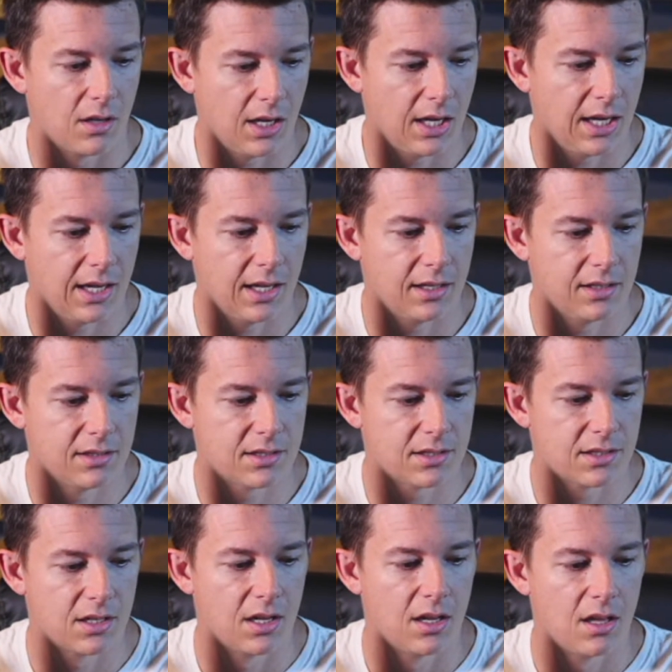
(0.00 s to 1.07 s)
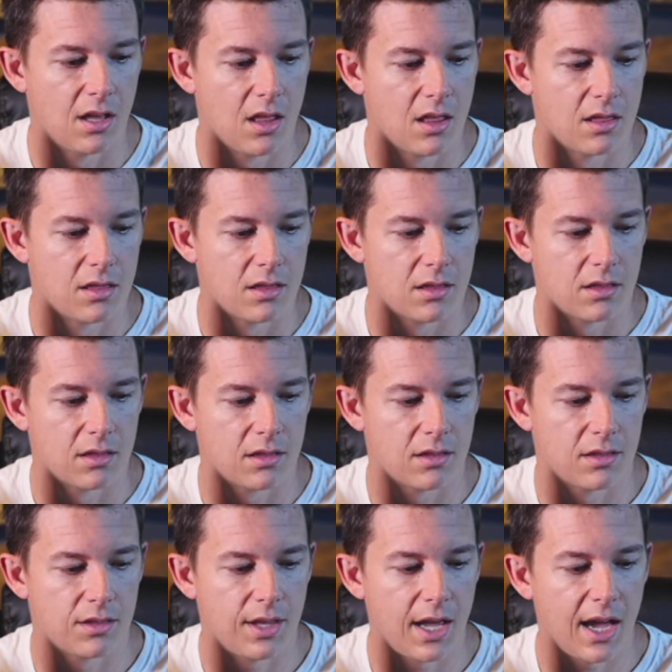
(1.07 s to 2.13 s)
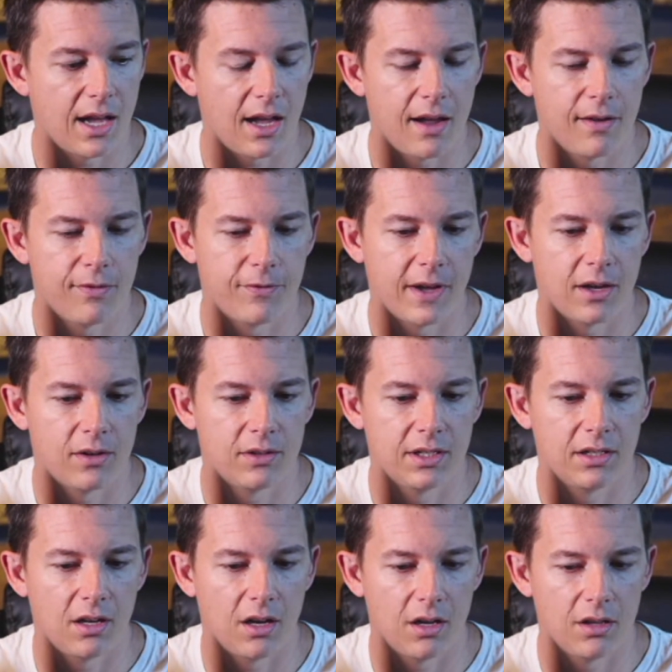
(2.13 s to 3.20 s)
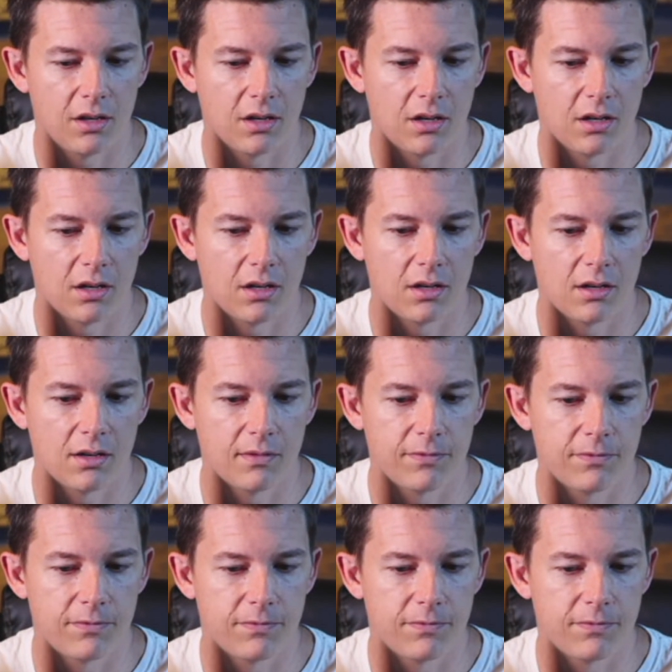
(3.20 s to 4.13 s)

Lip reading: and that I found in other